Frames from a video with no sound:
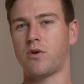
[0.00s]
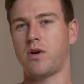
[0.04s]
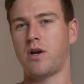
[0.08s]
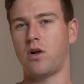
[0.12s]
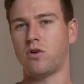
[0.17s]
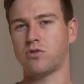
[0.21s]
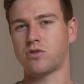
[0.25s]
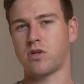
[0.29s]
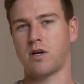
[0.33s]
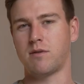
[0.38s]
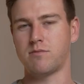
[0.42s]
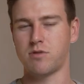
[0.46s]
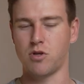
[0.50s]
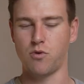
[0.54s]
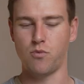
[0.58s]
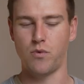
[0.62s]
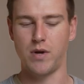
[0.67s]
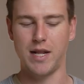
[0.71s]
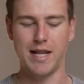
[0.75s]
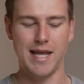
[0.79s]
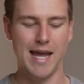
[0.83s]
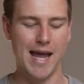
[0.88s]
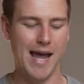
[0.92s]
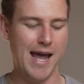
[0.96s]
screen also comes in
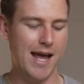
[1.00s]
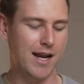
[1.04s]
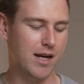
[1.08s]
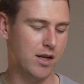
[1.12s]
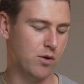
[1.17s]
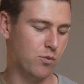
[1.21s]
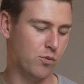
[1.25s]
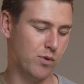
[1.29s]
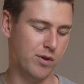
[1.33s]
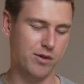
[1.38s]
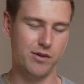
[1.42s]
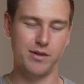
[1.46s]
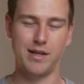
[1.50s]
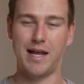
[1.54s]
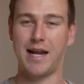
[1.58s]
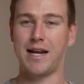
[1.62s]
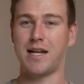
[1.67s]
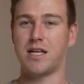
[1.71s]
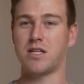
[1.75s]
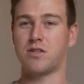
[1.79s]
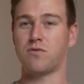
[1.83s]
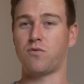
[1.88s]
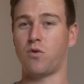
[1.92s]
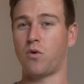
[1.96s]
really handy, whether
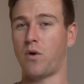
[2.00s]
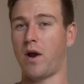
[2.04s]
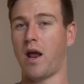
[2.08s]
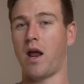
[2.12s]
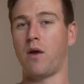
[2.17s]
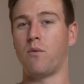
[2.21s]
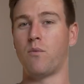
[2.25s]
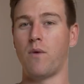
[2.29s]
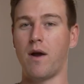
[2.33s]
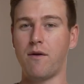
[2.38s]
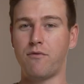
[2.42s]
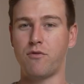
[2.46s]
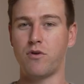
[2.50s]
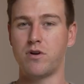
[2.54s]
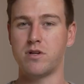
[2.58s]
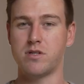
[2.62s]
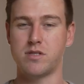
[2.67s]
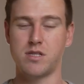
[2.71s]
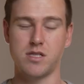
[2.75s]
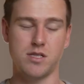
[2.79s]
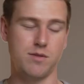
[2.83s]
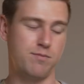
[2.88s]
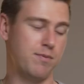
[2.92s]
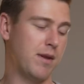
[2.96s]
that is for a
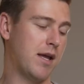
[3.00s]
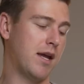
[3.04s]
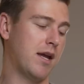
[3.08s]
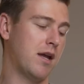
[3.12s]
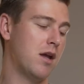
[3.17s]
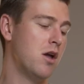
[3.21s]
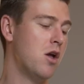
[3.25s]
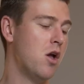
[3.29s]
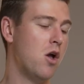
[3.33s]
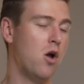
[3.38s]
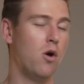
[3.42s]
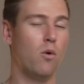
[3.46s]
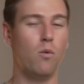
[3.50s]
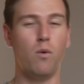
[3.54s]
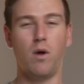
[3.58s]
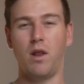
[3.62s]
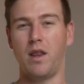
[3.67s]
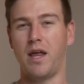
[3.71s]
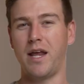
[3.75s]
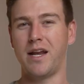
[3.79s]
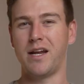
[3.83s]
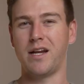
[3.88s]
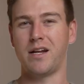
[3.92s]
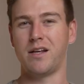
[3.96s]
reference display
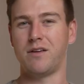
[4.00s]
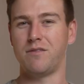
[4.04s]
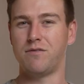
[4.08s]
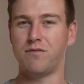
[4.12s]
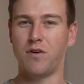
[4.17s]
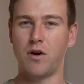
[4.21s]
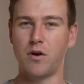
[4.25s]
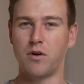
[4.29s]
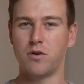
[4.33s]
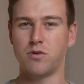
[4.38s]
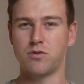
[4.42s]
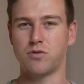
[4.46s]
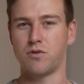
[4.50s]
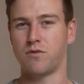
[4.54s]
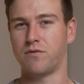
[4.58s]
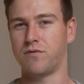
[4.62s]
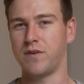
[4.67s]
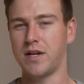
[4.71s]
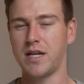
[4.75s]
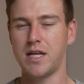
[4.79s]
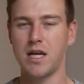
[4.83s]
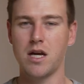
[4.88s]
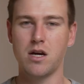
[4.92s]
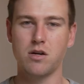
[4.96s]
while editing photos or
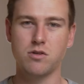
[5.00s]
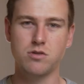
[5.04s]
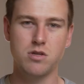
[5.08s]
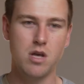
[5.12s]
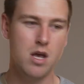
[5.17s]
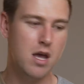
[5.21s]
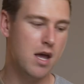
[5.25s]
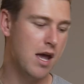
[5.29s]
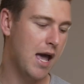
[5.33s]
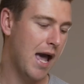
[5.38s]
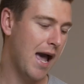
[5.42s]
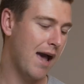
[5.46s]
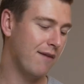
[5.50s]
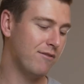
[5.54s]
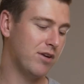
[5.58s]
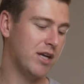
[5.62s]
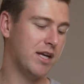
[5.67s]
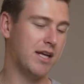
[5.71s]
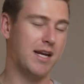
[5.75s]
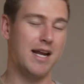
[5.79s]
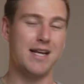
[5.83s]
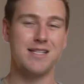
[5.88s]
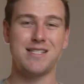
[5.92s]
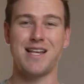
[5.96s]
videos,
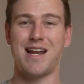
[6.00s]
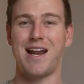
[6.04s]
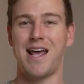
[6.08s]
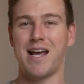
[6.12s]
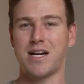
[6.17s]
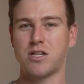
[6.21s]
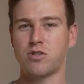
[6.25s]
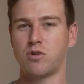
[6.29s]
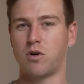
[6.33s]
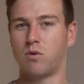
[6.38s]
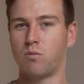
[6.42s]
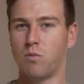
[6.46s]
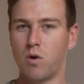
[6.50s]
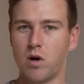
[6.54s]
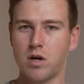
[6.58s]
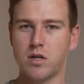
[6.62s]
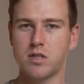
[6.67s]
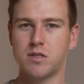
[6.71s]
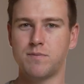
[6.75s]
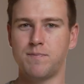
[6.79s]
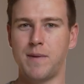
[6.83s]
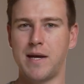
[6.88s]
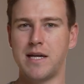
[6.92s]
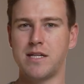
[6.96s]
having it as an extra
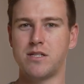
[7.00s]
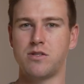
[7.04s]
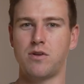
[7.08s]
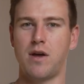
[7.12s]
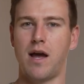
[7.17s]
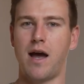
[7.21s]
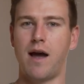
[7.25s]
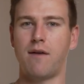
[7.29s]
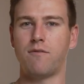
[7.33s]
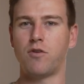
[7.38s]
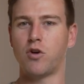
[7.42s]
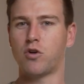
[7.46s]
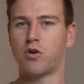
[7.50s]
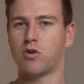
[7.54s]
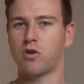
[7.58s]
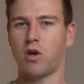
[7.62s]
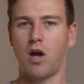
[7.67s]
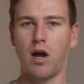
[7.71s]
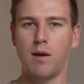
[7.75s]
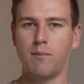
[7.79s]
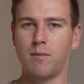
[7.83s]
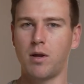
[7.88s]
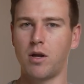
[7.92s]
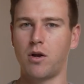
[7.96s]
workspace to have your
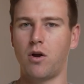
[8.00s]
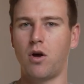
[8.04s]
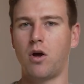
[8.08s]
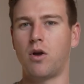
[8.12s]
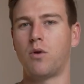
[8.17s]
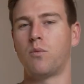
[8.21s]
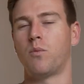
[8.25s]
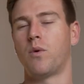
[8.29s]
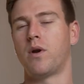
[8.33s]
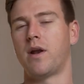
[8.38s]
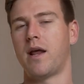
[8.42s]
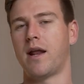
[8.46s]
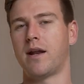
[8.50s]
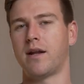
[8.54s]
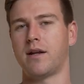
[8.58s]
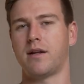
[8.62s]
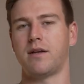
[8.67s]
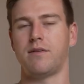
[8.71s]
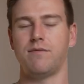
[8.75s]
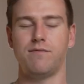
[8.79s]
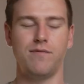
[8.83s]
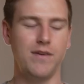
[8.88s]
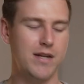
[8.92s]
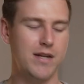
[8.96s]
timeline on when editing